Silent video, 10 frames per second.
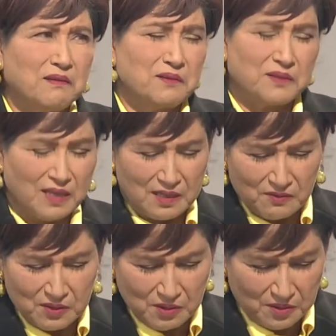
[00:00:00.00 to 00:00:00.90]
You can
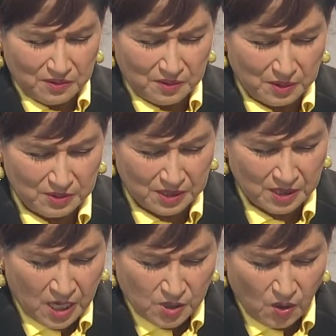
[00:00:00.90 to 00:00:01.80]
never know about it.
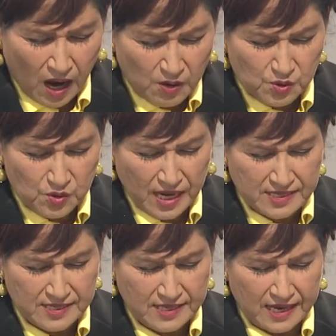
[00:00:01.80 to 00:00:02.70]
So how to
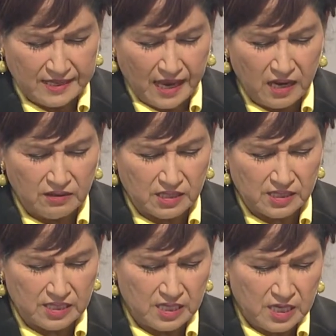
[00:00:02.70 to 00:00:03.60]
test and
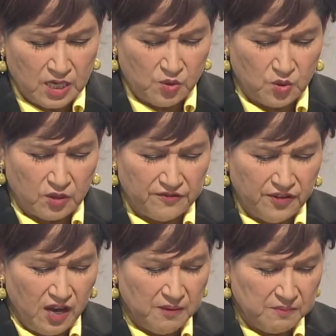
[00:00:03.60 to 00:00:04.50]
diagnose to
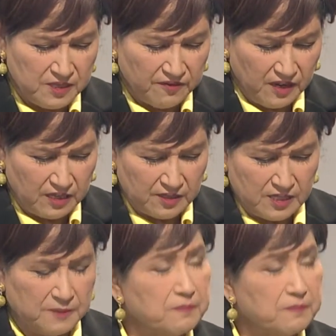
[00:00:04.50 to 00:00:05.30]
confirm syphilis?